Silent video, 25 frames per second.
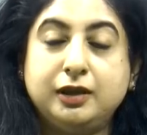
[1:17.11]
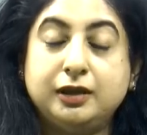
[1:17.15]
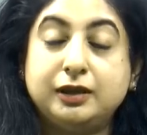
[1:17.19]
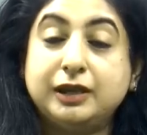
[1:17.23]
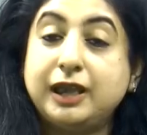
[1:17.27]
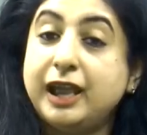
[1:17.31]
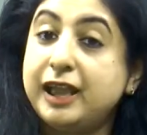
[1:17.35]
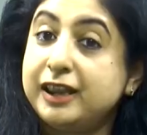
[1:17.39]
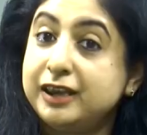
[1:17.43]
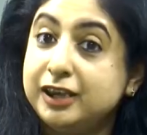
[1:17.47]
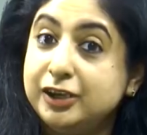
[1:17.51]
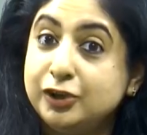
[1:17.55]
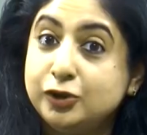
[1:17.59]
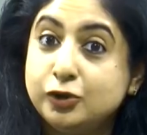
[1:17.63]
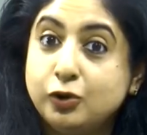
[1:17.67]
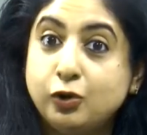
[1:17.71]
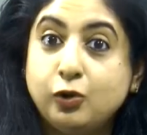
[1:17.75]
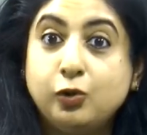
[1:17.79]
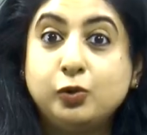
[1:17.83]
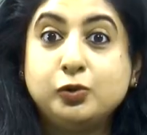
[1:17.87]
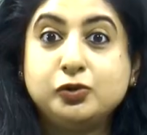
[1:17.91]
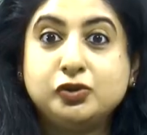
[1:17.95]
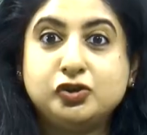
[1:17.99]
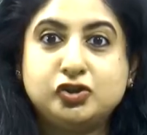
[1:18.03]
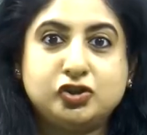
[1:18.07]
carrying your
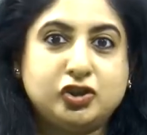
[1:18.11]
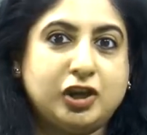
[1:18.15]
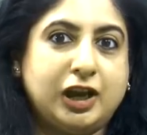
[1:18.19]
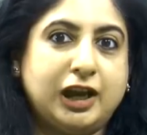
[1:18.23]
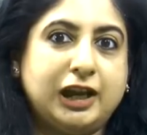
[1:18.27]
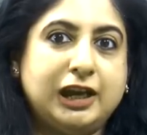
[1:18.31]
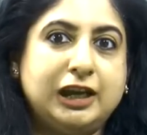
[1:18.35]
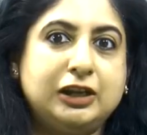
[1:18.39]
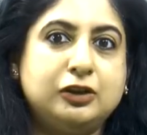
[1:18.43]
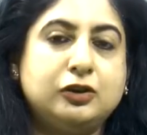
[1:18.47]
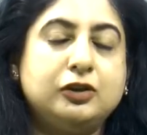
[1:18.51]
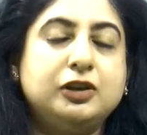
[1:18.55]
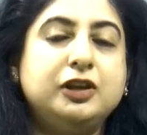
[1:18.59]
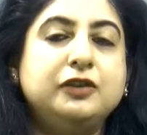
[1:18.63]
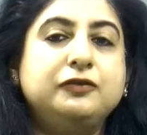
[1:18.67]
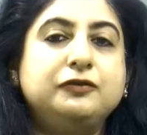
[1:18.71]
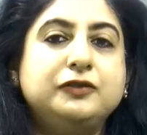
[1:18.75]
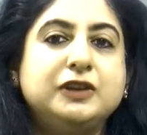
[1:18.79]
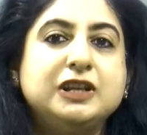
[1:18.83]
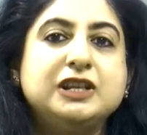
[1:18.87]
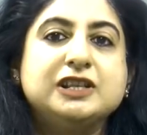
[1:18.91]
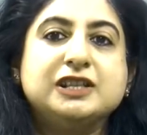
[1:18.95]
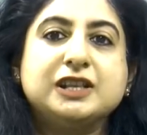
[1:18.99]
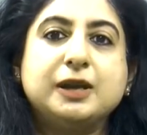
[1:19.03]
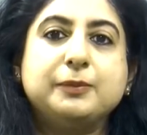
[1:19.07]
own child or
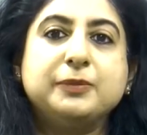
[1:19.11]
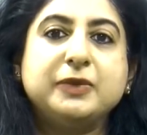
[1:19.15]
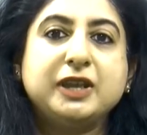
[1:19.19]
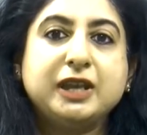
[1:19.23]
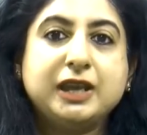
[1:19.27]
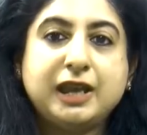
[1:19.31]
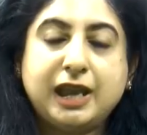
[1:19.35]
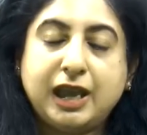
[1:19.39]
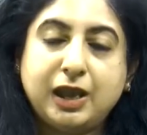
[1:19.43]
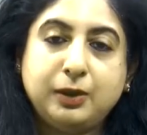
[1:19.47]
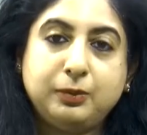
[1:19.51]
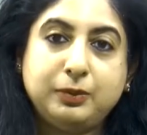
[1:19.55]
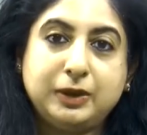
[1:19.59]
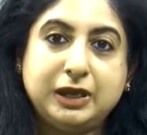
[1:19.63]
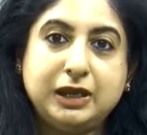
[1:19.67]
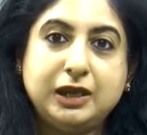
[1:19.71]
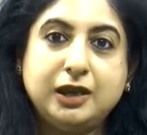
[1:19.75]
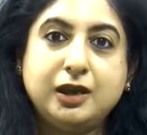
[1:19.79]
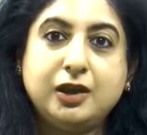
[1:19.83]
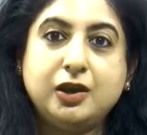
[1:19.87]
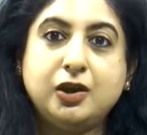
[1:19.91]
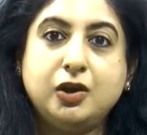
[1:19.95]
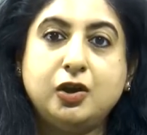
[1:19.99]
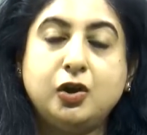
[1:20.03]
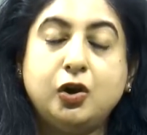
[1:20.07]
lifting something heavy,
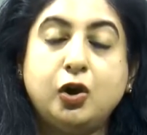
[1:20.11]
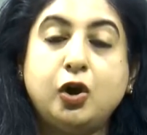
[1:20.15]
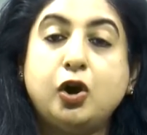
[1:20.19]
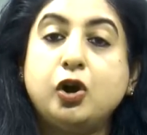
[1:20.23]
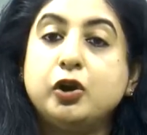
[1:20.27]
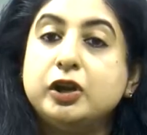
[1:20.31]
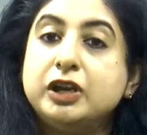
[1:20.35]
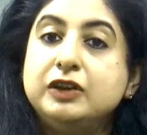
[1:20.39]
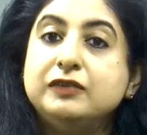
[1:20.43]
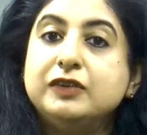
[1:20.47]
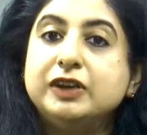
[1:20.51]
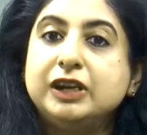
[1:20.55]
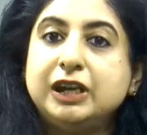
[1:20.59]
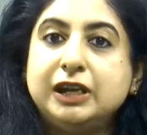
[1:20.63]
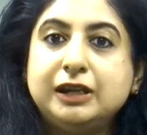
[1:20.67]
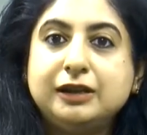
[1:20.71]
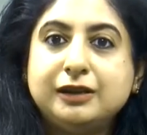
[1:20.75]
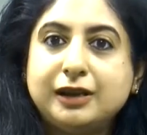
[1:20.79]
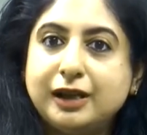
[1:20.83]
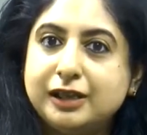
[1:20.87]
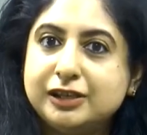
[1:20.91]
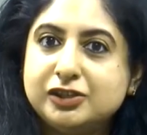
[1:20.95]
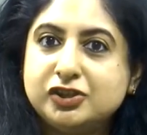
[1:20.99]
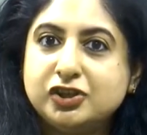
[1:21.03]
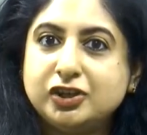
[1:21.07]
or even
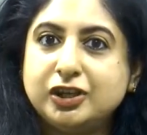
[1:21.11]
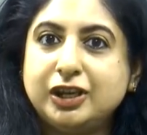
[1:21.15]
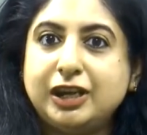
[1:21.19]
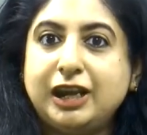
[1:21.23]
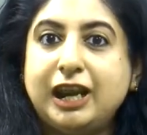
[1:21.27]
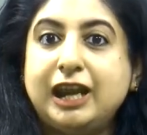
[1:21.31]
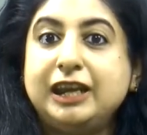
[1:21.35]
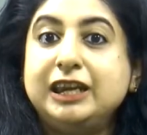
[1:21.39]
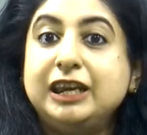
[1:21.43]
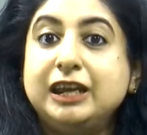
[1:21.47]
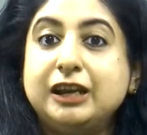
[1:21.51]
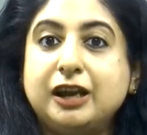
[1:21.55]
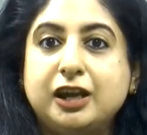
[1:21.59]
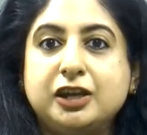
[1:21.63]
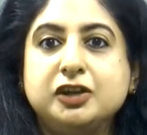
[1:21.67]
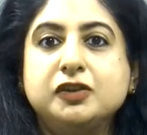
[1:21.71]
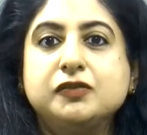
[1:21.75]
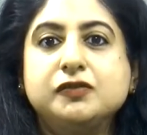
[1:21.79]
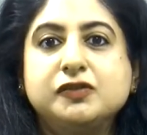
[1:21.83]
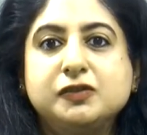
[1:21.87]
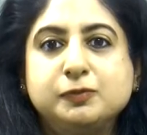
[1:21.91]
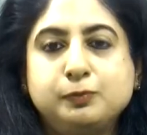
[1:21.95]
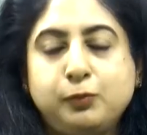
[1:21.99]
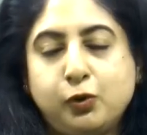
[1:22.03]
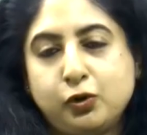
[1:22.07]
indulging in any kind of
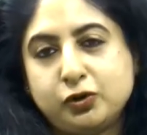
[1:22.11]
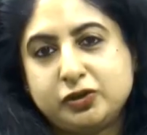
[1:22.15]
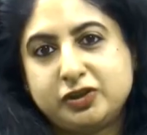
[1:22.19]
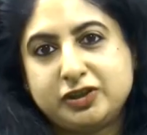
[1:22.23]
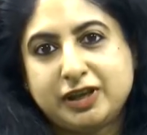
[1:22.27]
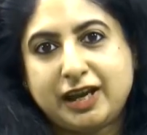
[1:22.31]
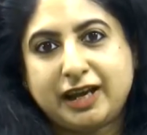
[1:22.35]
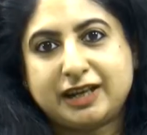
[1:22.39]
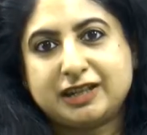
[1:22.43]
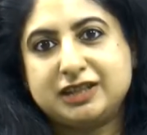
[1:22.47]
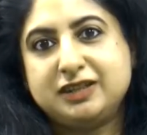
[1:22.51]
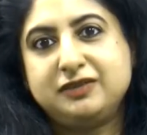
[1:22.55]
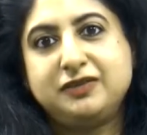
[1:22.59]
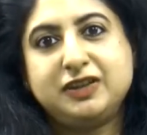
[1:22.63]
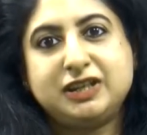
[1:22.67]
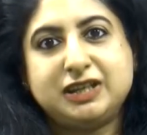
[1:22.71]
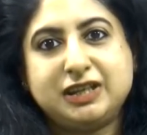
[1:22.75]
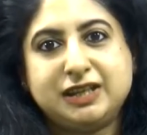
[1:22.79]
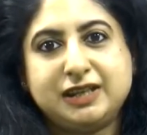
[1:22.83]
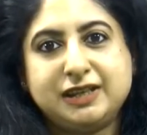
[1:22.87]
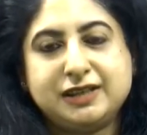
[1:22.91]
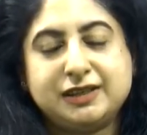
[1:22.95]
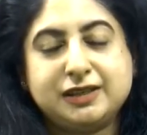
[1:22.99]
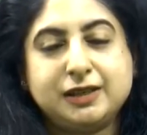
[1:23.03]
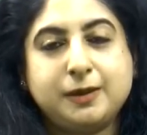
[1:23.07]
sports
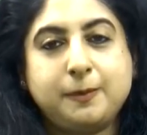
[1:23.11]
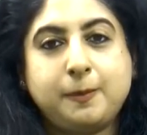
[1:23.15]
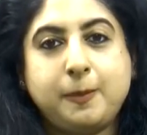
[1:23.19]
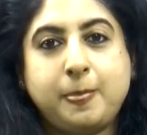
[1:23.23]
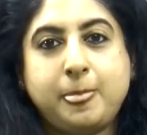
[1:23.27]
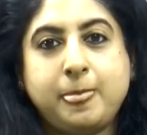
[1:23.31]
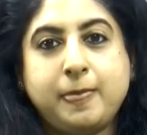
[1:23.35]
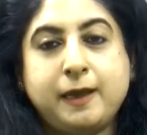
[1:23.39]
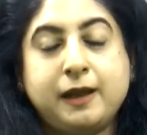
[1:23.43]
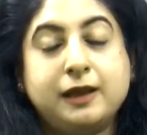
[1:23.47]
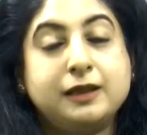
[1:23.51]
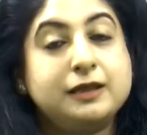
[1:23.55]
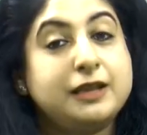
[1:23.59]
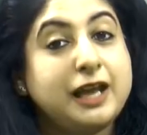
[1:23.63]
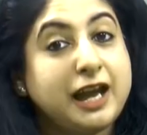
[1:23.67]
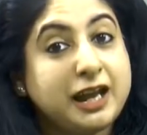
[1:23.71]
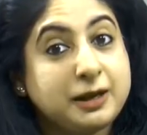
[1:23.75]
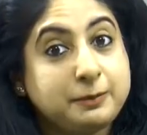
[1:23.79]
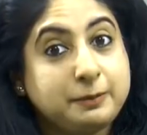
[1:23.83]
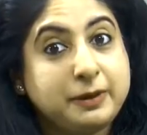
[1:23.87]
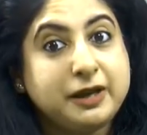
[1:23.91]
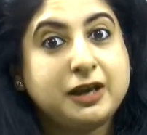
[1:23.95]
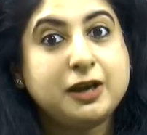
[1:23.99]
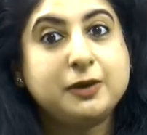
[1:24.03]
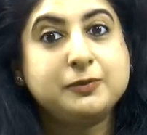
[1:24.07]
activities,
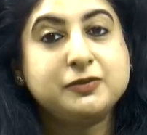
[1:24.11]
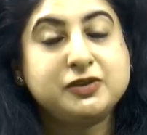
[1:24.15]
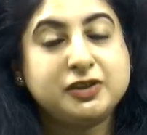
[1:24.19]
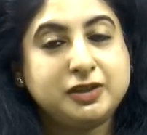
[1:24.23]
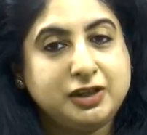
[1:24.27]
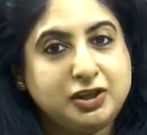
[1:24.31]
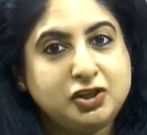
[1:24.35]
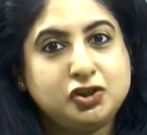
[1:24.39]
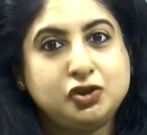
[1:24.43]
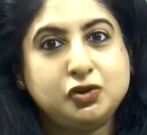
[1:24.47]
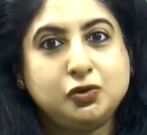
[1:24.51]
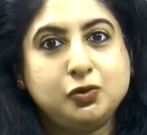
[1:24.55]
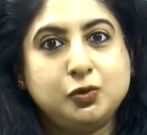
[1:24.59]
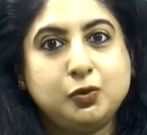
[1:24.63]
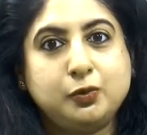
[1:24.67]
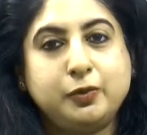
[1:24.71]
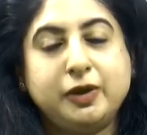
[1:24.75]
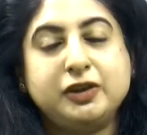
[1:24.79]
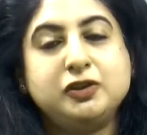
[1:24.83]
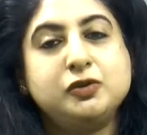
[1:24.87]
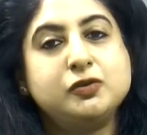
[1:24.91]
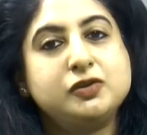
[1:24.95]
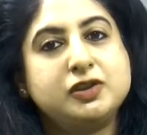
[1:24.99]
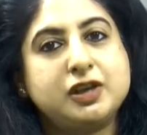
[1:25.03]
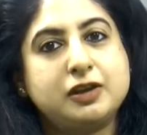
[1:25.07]
that becomes an issue
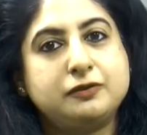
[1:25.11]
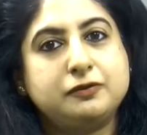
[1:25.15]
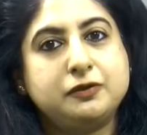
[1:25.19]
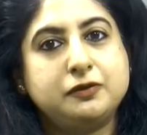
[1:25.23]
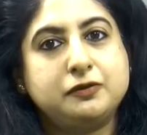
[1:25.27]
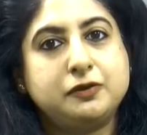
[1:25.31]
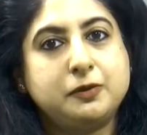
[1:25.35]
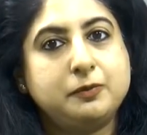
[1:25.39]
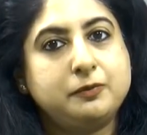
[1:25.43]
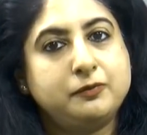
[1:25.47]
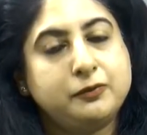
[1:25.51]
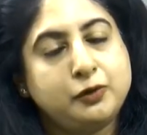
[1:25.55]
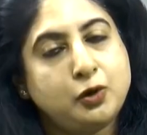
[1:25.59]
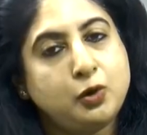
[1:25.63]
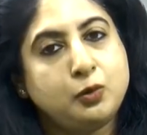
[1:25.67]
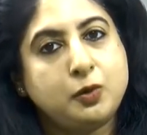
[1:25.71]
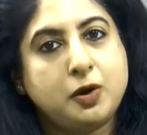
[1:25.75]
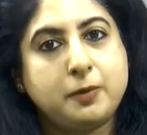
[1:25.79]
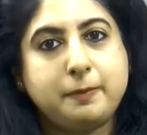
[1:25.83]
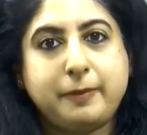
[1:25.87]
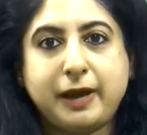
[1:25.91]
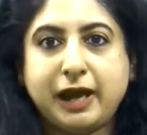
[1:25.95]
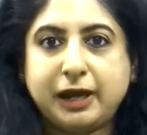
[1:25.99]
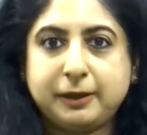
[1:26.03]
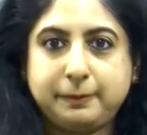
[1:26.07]
when you suffer from lower
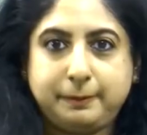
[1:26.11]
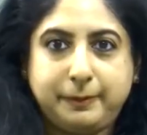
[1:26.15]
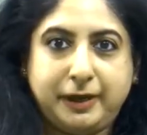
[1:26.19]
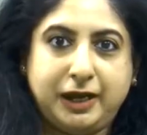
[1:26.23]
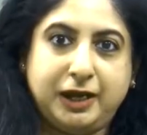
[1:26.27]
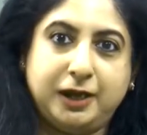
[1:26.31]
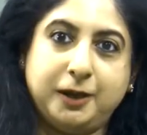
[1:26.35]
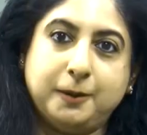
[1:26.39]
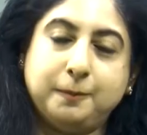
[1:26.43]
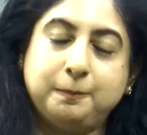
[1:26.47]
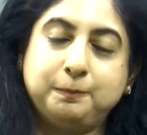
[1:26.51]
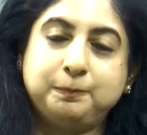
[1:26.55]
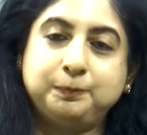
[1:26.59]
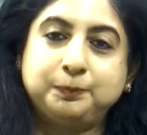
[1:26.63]
back pain.